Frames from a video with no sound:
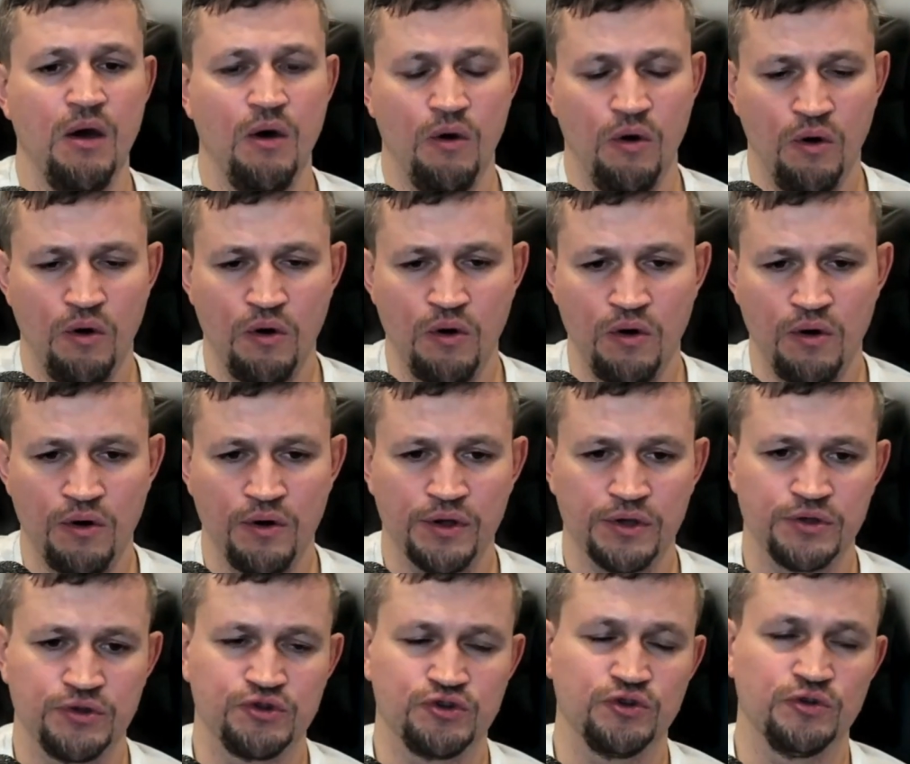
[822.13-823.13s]
or
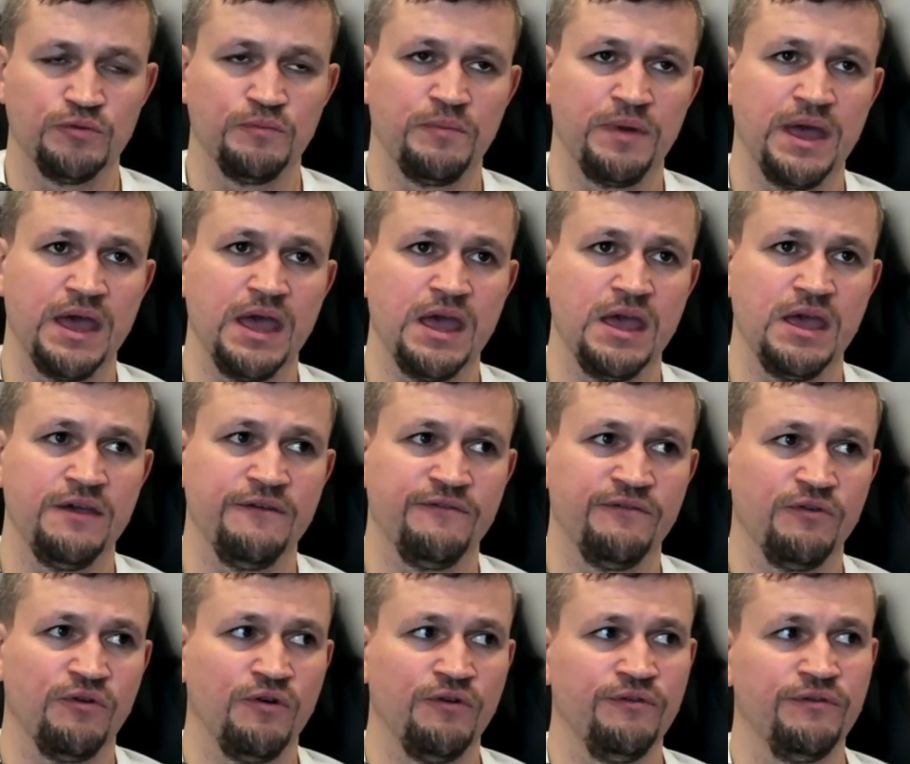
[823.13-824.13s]
you should pay
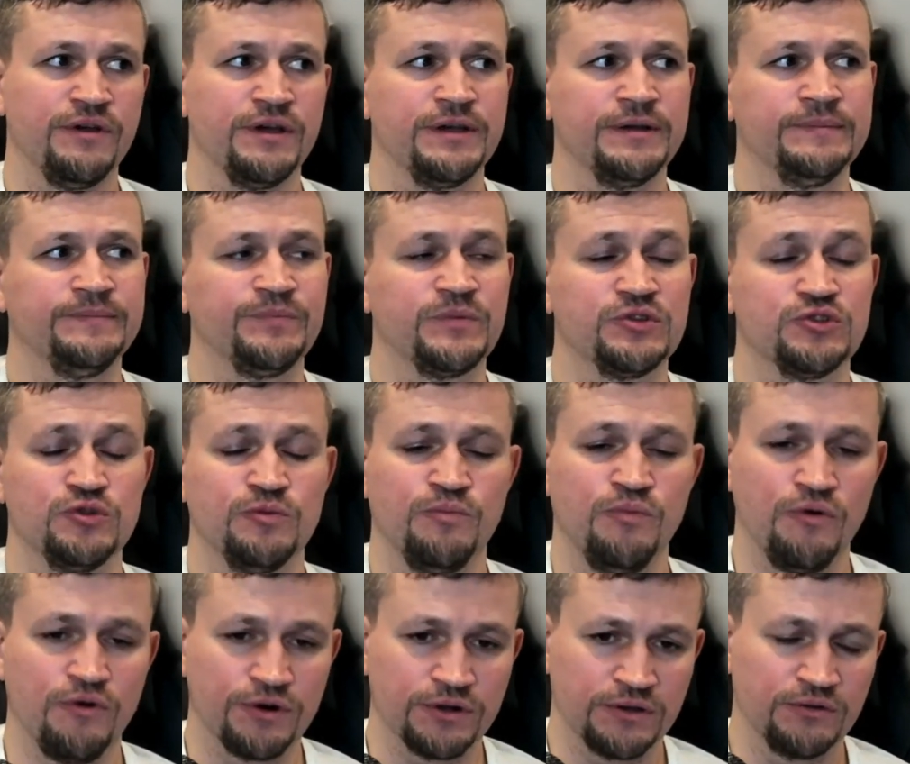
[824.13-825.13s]
for the um,
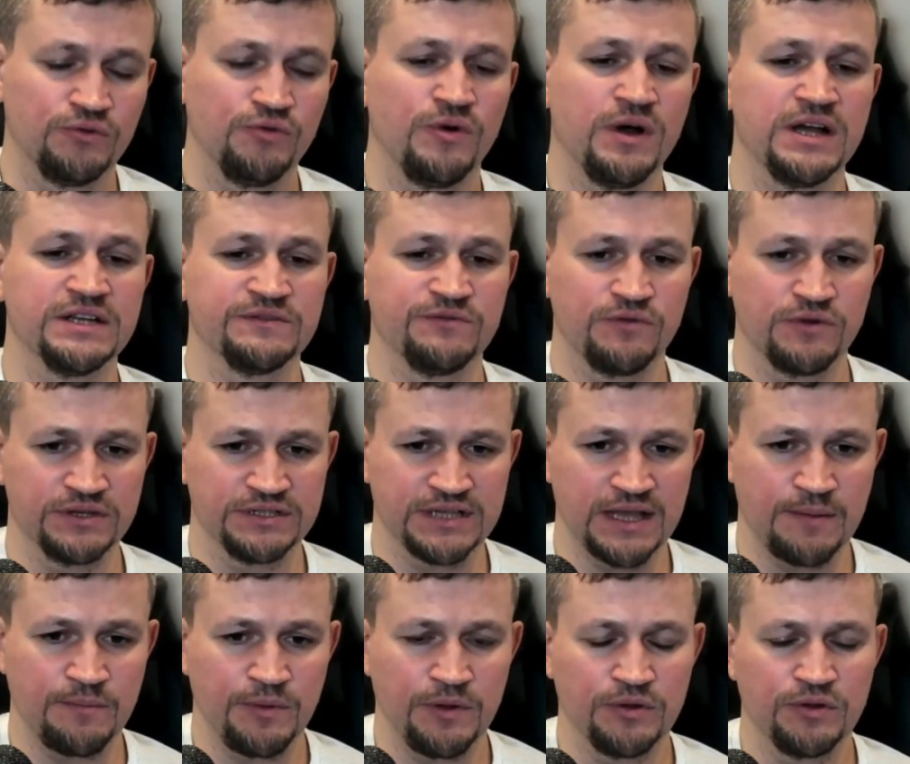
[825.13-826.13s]
support to us, for
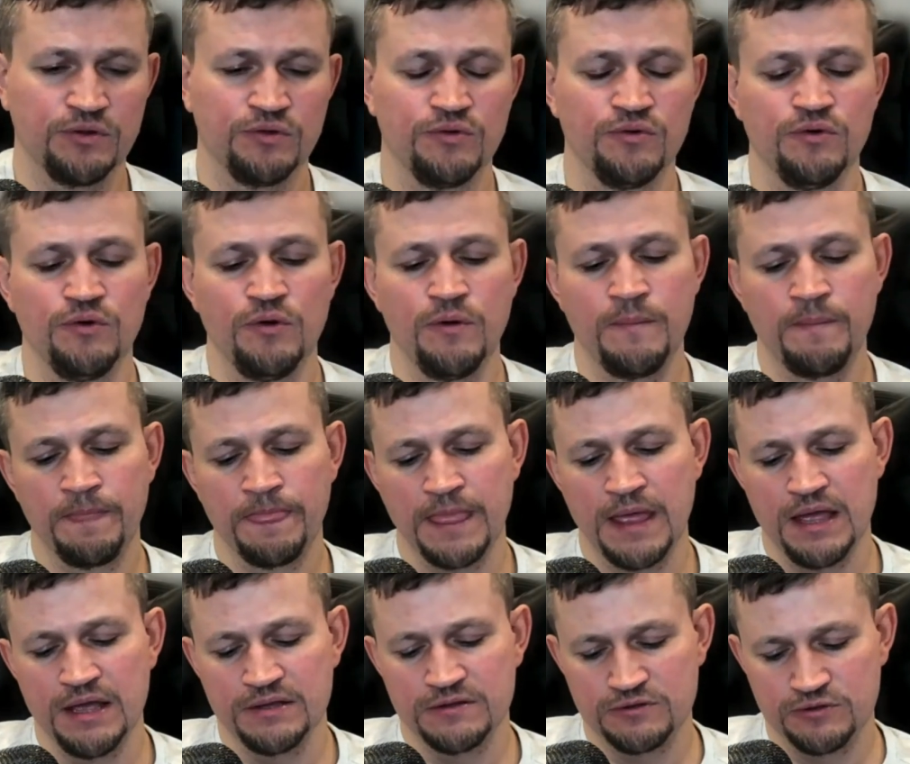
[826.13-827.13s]
example, to
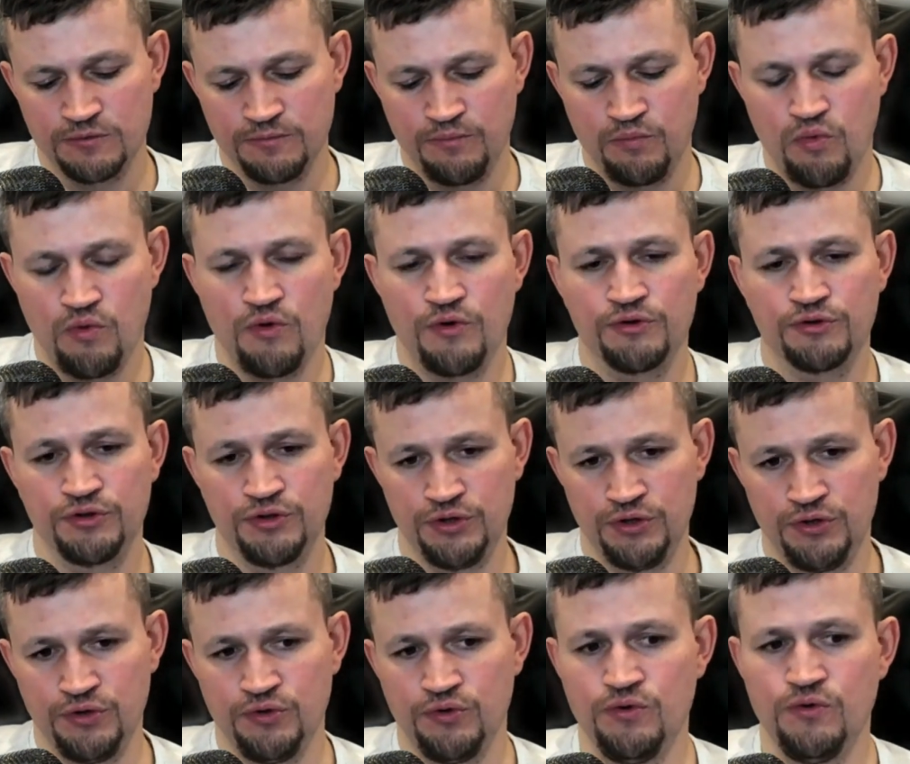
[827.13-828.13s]
support
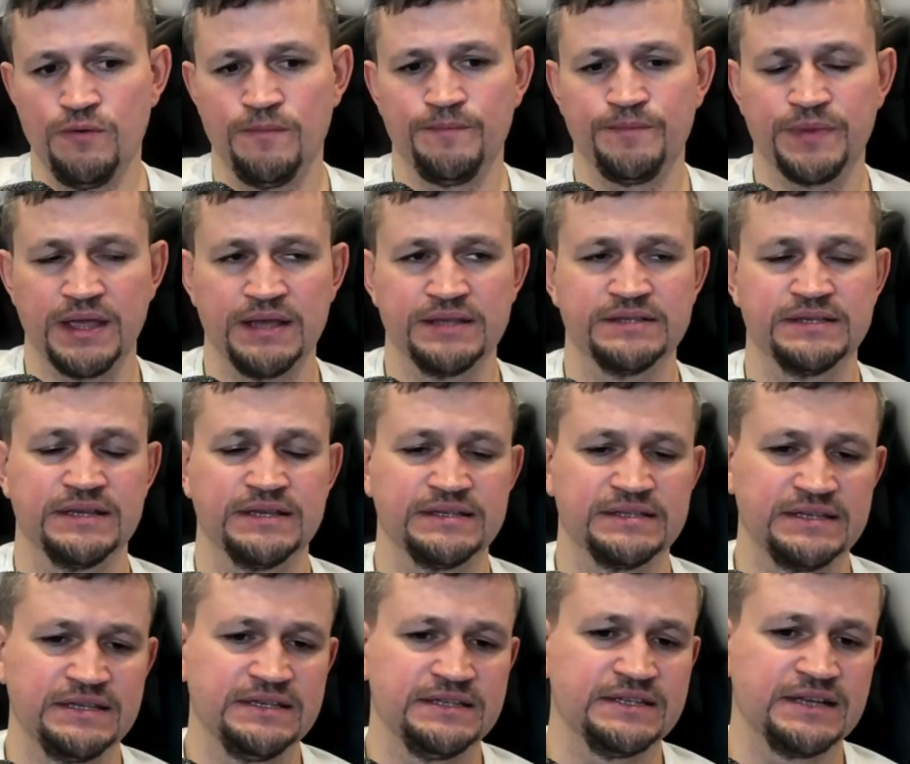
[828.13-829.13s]
you as a
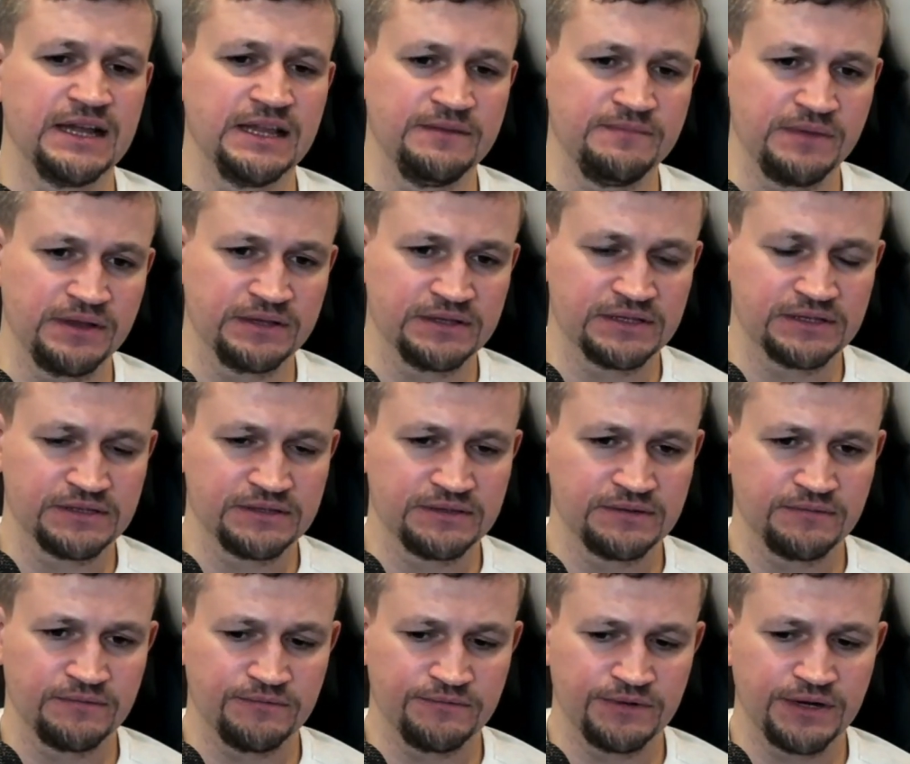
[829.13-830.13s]
sysadmins,
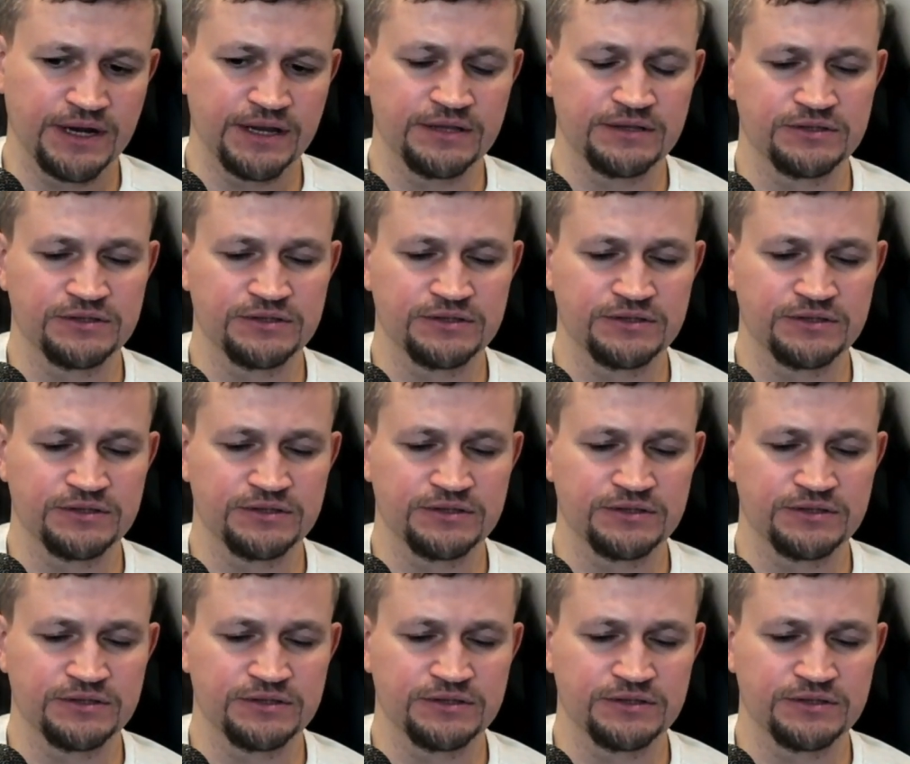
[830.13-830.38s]
right?